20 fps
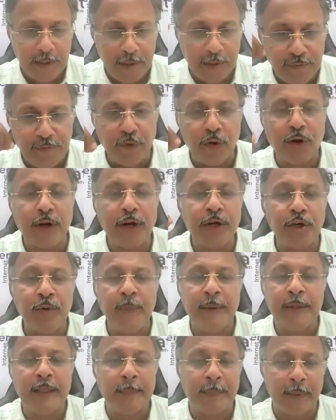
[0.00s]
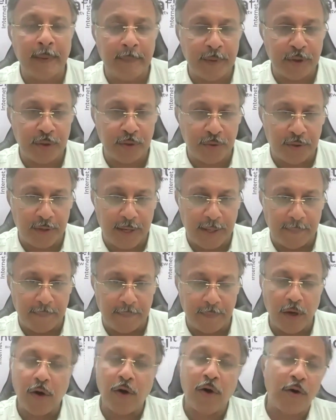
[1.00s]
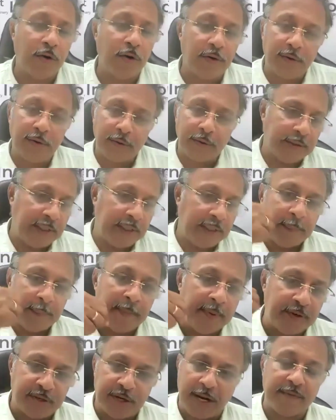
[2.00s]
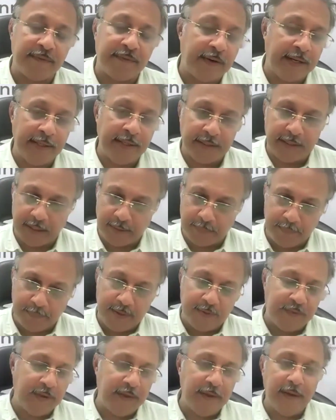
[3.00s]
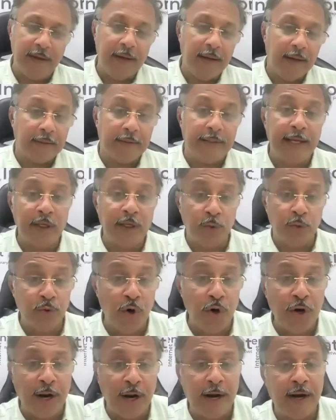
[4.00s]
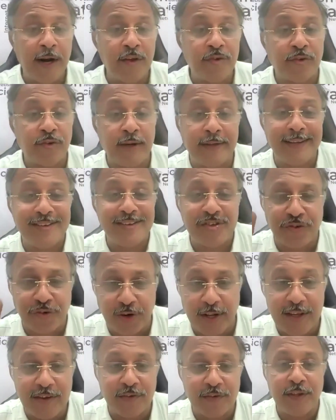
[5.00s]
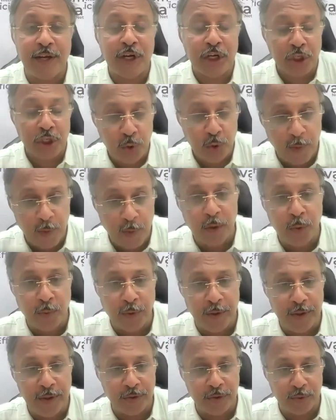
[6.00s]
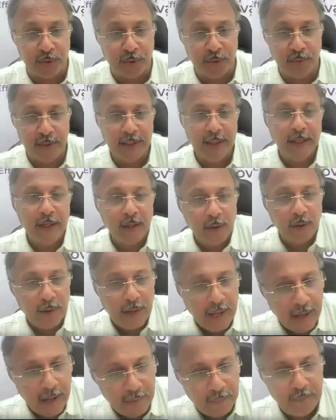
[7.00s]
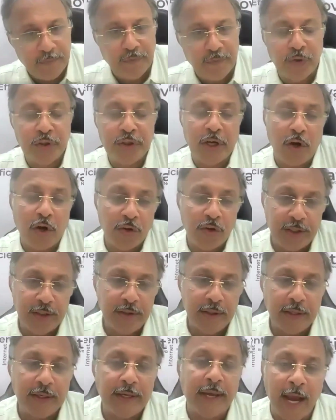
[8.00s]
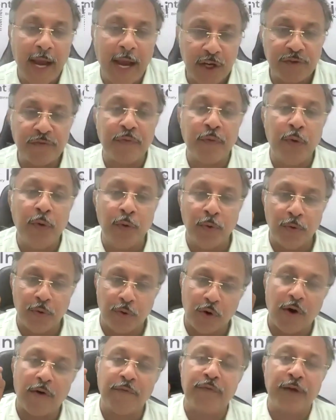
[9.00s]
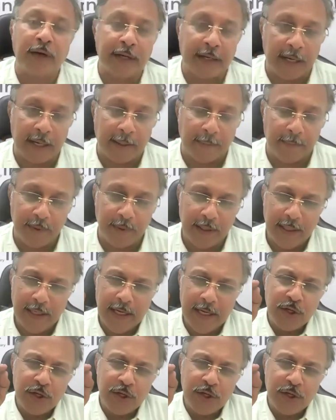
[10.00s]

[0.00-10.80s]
They forget to make the payment on time, or they may be traveling, they're busy, they do not understand the stress that you are going through for on the cash flow of your club.